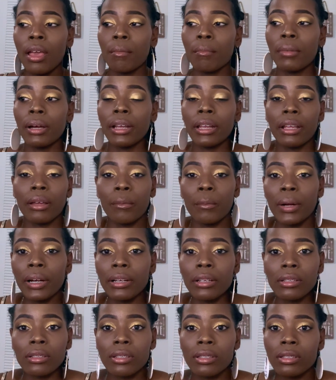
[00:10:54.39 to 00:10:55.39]
But when
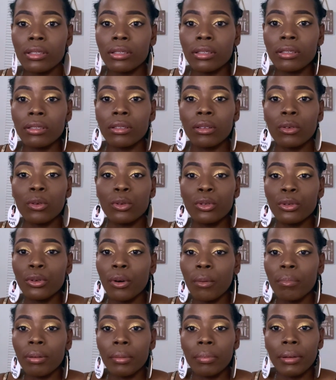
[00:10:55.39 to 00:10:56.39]
it's, you
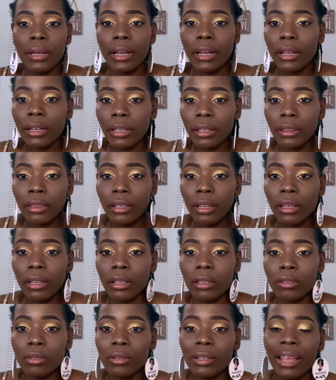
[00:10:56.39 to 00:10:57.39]
don't prepare anything
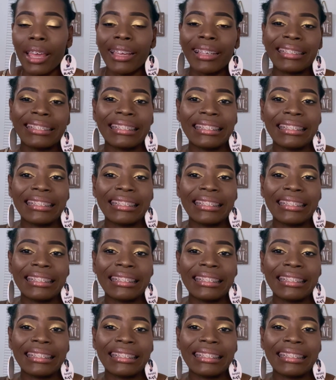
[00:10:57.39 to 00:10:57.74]
and you're like,